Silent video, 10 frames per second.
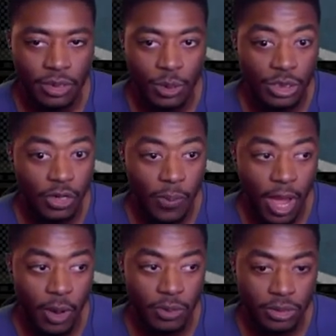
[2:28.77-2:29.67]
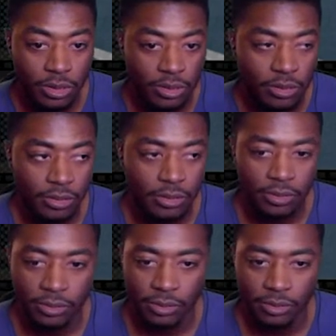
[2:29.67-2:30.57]
Using her powers?
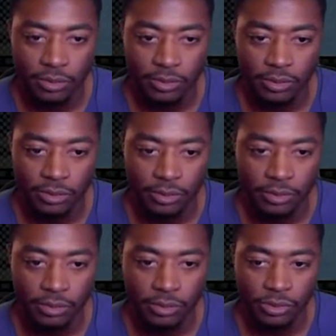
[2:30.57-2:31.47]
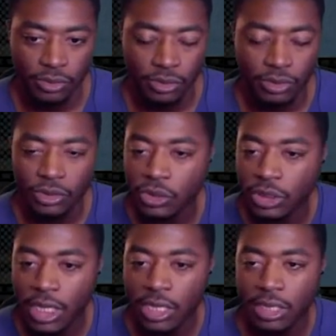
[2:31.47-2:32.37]
Mm-hmm. She's
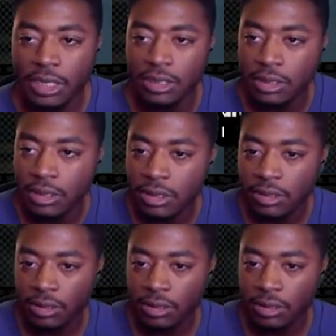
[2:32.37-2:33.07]
telekinesis.